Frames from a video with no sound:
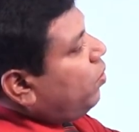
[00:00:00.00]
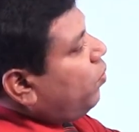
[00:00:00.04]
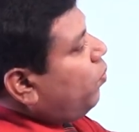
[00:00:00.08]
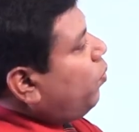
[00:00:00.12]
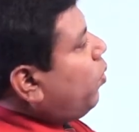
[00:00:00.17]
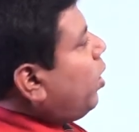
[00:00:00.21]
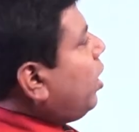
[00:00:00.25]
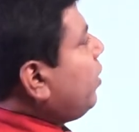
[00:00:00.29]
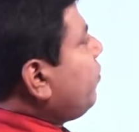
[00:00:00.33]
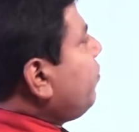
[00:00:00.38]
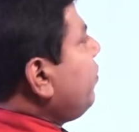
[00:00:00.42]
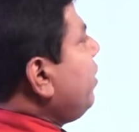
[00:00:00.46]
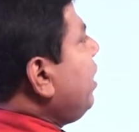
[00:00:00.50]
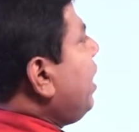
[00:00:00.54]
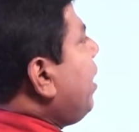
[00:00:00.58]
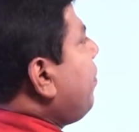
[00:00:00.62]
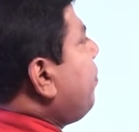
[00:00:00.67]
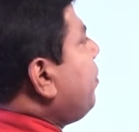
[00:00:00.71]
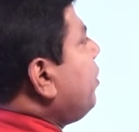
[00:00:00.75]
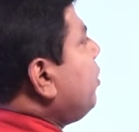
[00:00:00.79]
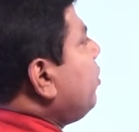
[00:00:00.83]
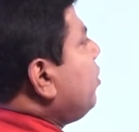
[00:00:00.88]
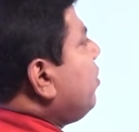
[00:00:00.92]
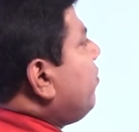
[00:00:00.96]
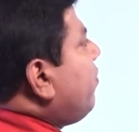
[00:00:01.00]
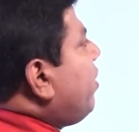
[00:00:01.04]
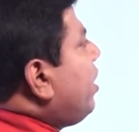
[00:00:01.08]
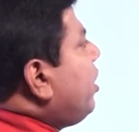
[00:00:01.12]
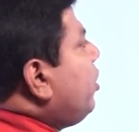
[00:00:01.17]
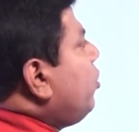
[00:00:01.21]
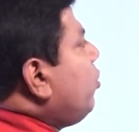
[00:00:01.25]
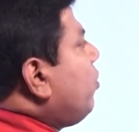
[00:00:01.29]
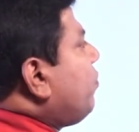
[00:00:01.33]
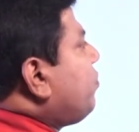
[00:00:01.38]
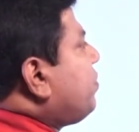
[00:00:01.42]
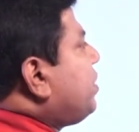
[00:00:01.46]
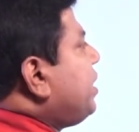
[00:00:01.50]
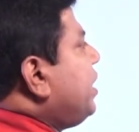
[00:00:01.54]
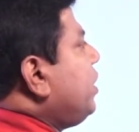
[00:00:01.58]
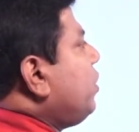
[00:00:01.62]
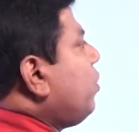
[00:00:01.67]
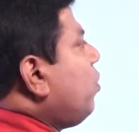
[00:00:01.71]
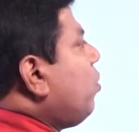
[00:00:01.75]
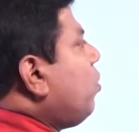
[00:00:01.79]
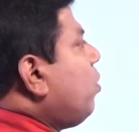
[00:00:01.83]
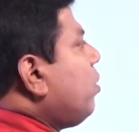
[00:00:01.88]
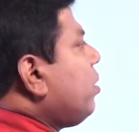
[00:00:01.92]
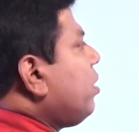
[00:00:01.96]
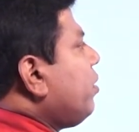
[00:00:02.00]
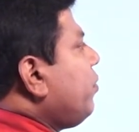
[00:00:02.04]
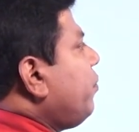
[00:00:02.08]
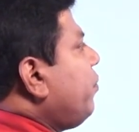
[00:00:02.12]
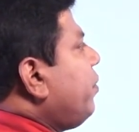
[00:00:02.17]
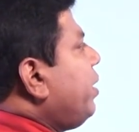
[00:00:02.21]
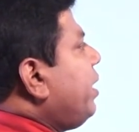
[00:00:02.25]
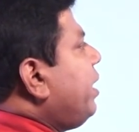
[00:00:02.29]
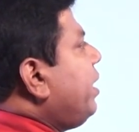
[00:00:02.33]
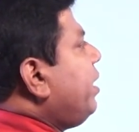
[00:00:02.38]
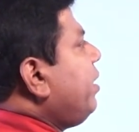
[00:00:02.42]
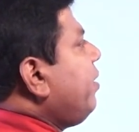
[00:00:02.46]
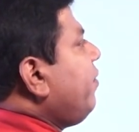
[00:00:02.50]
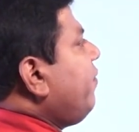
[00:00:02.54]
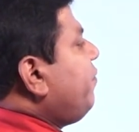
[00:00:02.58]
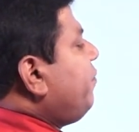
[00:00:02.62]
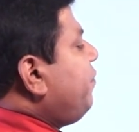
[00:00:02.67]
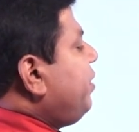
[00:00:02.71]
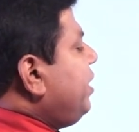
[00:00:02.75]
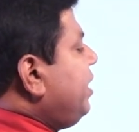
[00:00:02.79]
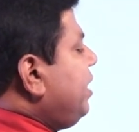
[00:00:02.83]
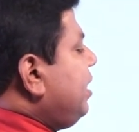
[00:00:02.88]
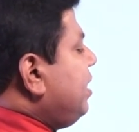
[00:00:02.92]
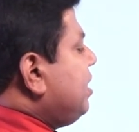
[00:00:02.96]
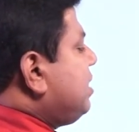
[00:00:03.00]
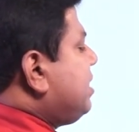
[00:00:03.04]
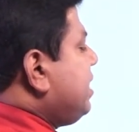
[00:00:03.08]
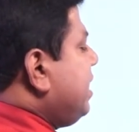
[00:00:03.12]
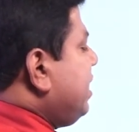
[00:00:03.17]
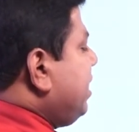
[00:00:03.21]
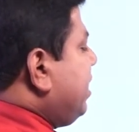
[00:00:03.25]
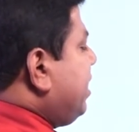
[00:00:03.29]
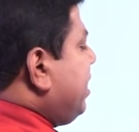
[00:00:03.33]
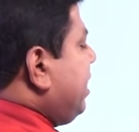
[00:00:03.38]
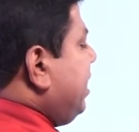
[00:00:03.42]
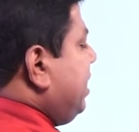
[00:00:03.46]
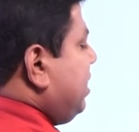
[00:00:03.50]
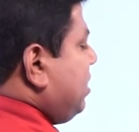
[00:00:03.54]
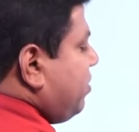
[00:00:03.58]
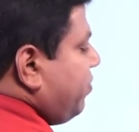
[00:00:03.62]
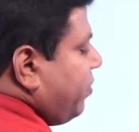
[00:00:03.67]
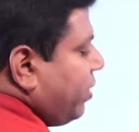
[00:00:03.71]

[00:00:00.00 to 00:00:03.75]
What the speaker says: What will happen to the value of t naught when v is increased?